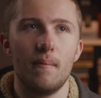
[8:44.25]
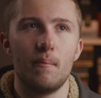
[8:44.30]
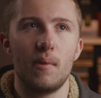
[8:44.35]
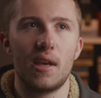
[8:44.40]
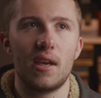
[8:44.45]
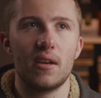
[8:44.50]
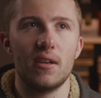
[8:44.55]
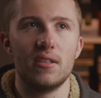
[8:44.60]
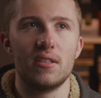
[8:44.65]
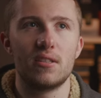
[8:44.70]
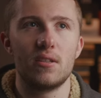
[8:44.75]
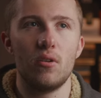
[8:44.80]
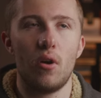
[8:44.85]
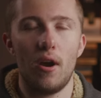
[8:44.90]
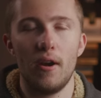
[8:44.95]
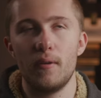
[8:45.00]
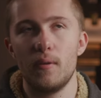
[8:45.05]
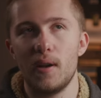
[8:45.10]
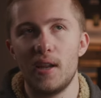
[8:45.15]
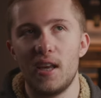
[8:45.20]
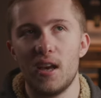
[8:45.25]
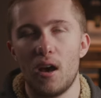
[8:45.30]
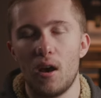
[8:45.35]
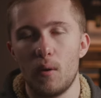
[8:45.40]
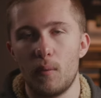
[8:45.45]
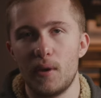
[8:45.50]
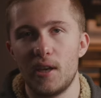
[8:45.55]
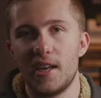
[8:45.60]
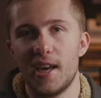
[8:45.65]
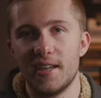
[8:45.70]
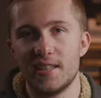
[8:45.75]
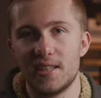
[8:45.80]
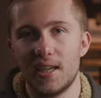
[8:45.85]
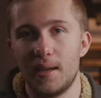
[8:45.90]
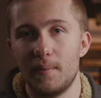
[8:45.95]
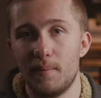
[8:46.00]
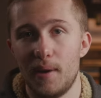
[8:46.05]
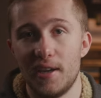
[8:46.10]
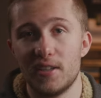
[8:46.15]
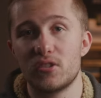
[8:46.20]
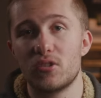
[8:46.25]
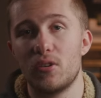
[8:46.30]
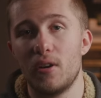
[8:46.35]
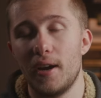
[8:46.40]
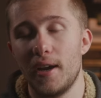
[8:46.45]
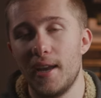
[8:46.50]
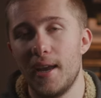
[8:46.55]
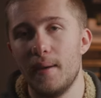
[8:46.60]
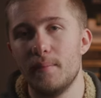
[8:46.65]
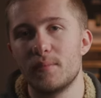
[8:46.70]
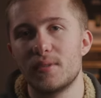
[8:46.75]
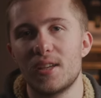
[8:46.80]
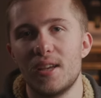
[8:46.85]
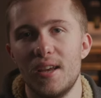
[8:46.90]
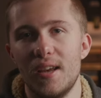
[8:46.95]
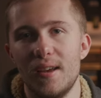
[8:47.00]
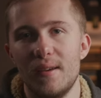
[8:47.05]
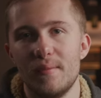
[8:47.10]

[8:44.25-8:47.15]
because not only are we getting better IEMs,